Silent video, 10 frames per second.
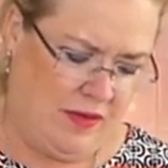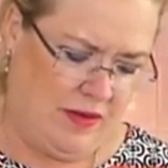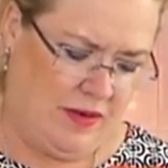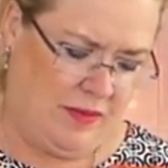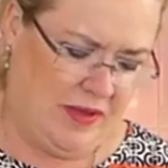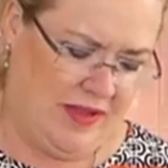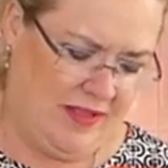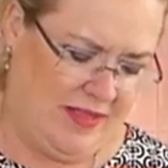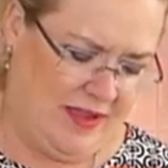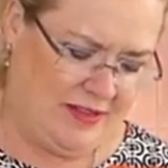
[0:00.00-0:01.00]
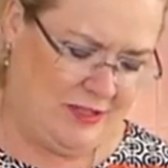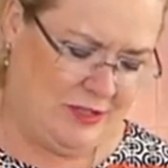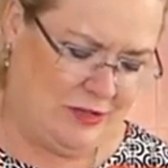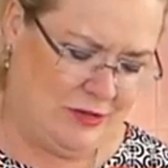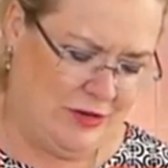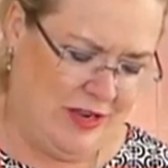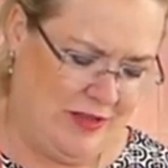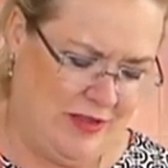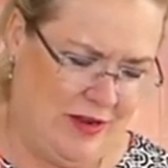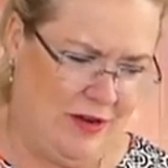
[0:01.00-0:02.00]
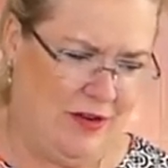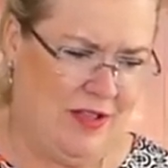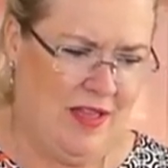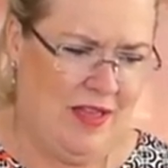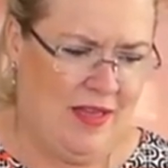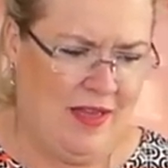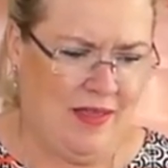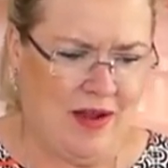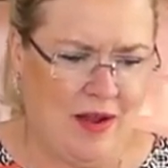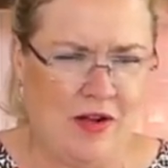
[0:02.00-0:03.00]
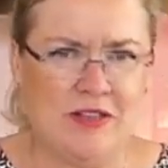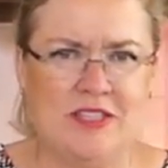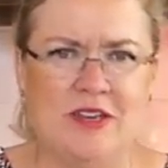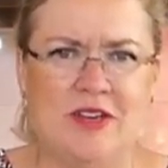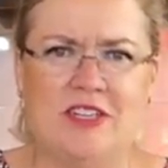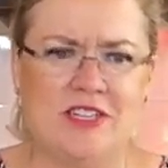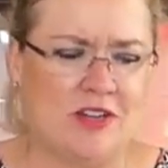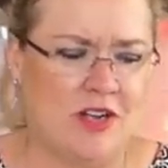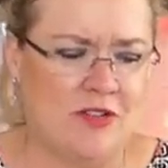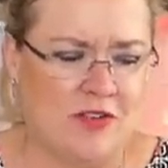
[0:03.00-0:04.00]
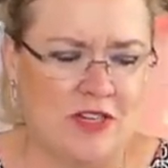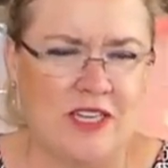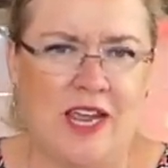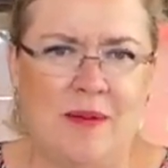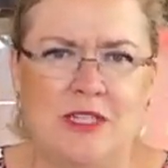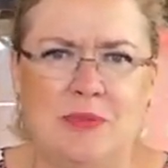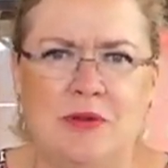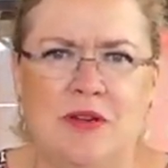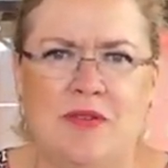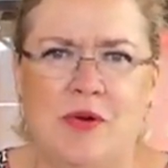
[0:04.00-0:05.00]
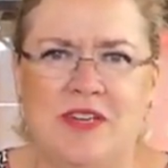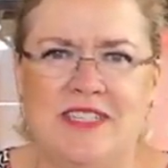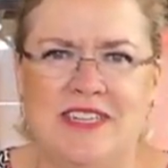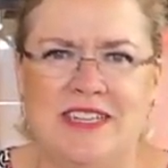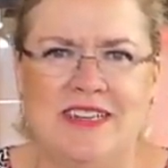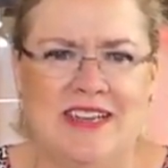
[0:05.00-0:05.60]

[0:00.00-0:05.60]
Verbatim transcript: And I'm going to get that stirring in there. And then I also, it just called for a tablespoon of hoisin.